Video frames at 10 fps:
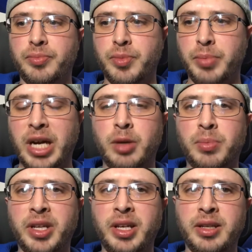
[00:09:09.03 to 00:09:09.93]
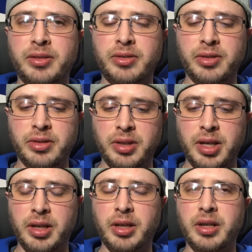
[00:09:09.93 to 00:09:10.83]
power plant,
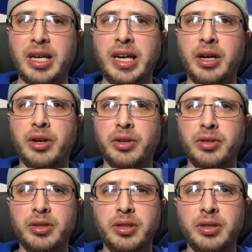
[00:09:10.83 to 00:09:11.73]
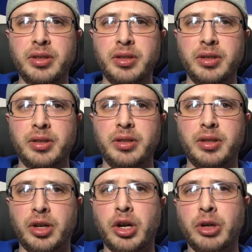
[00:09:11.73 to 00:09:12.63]
and how
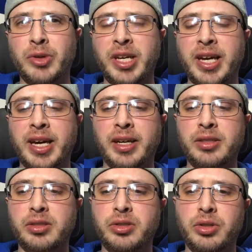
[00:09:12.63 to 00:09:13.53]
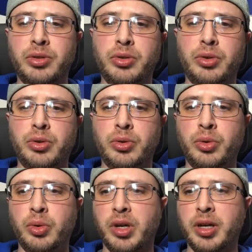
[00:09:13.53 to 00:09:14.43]
the car reacts
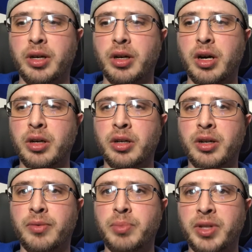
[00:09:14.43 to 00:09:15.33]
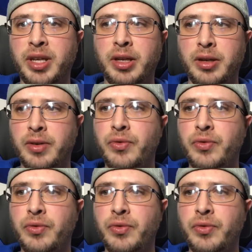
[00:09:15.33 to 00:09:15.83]
to on and off play of